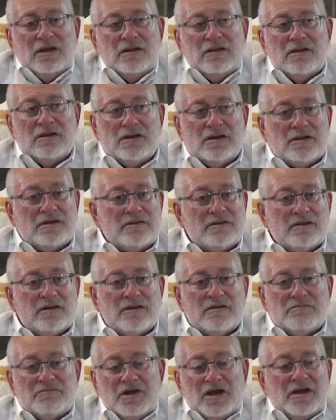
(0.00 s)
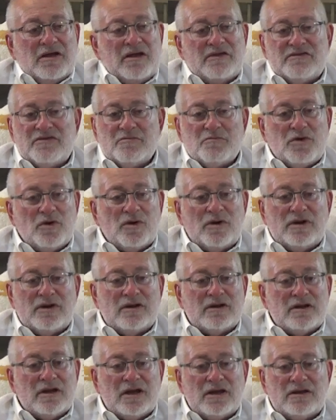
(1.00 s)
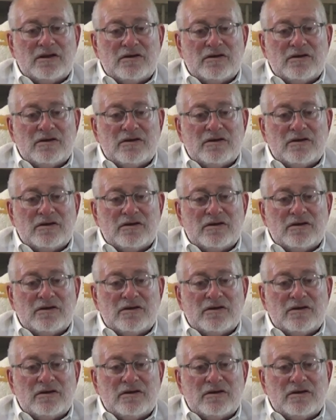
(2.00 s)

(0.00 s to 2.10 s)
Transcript: think that uh, yeah, that's important.